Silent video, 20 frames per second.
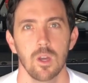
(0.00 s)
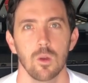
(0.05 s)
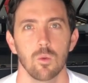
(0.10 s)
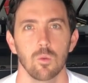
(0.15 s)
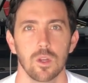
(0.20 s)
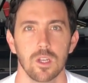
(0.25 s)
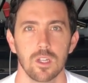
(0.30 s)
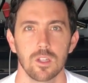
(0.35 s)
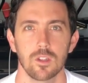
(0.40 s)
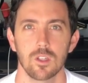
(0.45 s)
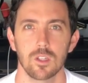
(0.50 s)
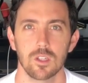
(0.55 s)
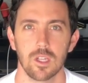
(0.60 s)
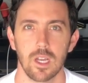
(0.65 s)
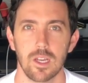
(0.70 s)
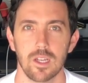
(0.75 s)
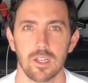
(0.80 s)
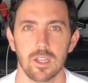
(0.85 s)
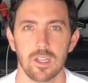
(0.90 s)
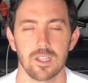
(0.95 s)
We're gonna look
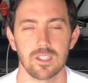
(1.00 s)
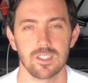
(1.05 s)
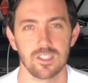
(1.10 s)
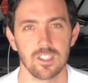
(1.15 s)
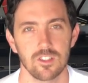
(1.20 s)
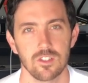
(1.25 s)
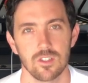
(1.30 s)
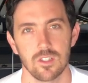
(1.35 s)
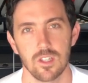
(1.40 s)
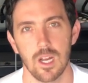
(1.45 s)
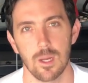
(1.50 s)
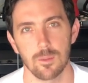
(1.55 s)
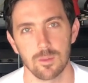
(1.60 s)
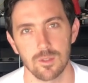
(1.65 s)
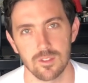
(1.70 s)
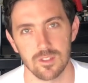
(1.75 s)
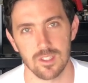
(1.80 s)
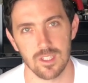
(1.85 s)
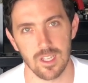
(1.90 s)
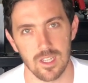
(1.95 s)
at additional
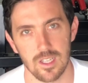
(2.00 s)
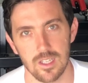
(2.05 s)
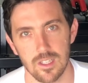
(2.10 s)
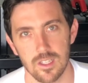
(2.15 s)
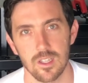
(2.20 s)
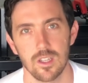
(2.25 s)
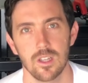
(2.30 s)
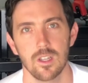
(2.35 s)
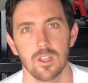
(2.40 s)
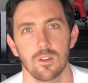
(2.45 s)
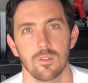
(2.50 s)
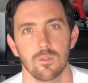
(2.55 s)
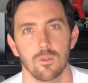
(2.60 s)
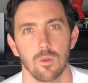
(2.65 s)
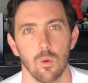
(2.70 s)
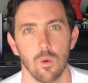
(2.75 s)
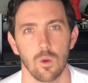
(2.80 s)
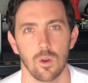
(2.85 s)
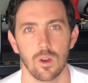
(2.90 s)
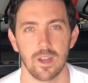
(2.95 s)
options again
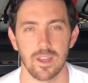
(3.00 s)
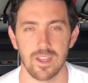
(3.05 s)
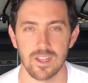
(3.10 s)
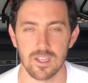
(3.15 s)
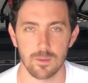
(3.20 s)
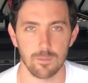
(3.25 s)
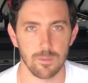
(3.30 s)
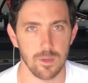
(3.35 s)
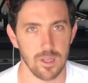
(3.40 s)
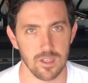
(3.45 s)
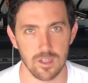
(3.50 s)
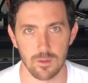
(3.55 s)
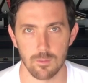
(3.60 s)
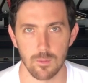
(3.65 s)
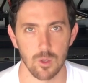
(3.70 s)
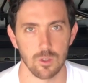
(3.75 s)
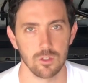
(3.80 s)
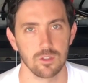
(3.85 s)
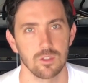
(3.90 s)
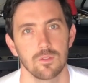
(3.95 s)
for independent
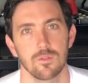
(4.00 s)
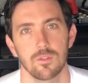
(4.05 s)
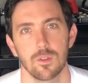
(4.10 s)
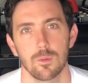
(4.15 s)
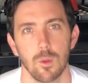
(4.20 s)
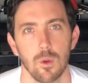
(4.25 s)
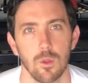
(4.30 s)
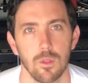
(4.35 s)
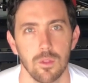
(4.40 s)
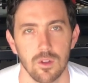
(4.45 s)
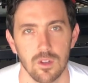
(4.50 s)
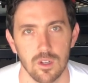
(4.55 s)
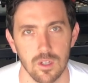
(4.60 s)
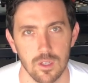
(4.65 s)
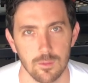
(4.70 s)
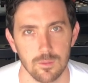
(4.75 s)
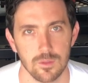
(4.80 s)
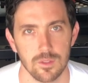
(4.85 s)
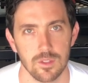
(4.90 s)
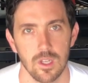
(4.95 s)
motion for both
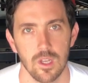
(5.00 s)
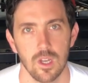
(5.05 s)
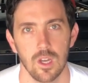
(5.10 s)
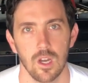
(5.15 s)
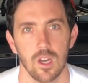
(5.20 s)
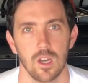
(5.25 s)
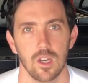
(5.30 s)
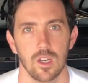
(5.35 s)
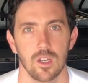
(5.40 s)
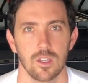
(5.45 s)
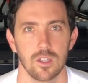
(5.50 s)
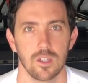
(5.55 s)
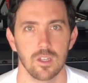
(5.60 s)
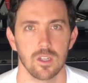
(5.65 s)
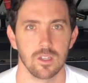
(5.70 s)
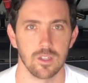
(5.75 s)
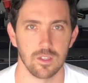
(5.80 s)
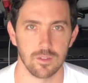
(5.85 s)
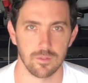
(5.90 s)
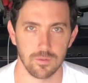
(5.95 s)
arms
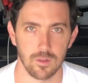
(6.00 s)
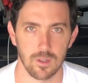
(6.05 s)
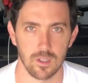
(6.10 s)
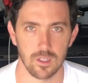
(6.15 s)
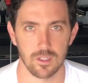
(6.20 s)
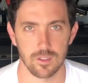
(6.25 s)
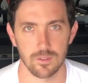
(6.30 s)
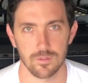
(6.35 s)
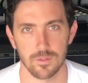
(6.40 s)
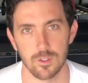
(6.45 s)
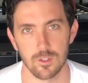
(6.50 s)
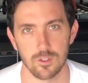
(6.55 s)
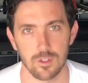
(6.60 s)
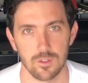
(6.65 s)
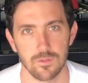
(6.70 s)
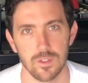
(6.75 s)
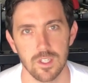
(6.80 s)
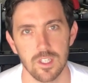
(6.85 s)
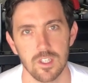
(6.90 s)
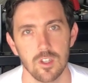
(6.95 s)
on a future
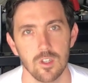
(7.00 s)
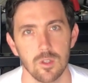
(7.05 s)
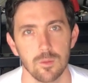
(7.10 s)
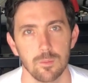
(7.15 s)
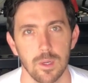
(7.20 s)
video.